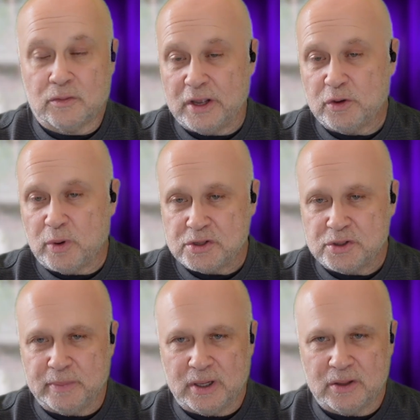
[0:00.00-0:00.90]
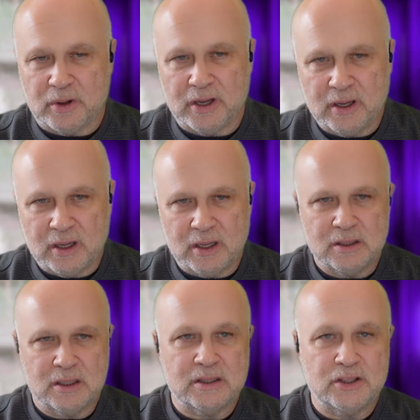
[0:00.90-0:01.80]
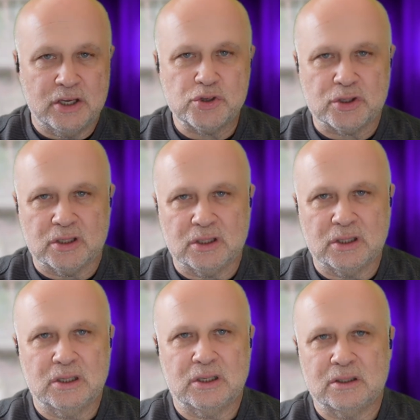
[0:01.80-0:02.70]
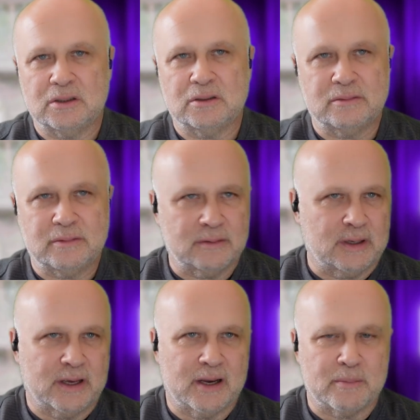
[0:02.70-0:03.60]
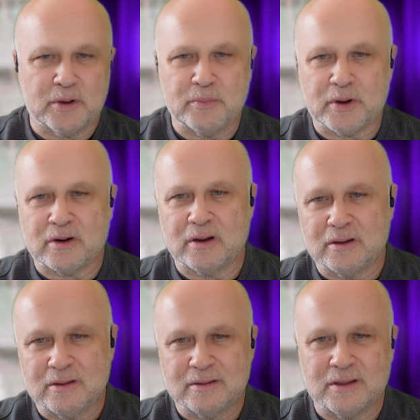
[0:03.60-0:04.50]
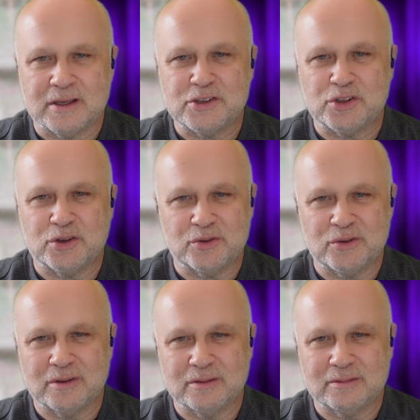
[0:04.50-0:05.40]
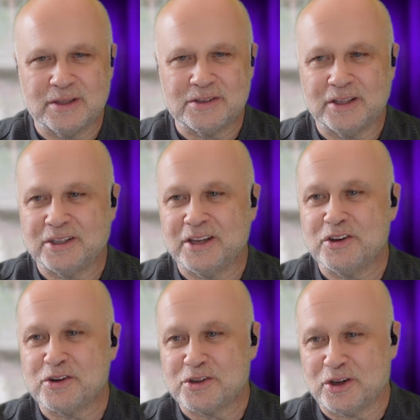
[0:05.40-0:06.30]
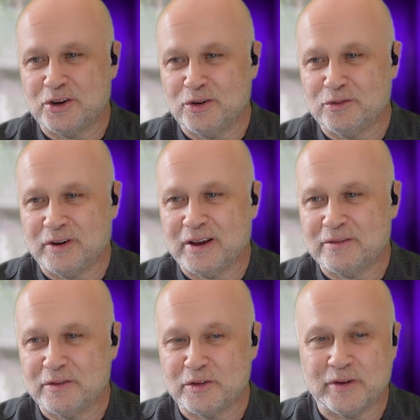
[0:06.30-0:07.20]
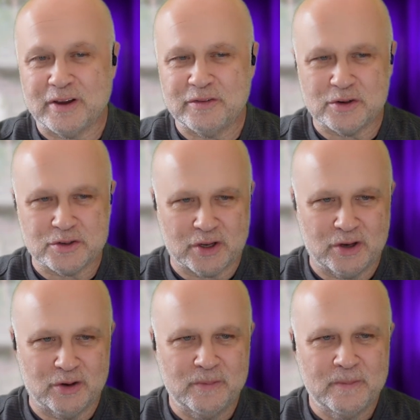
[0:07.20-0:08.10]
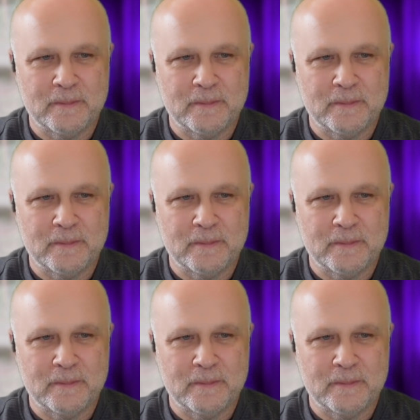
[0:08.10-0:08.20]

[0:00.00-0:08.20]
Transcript: Great question, by the way. And in digital, again, I'm comparing this to, let's say, 10 years ago, 5 years ago.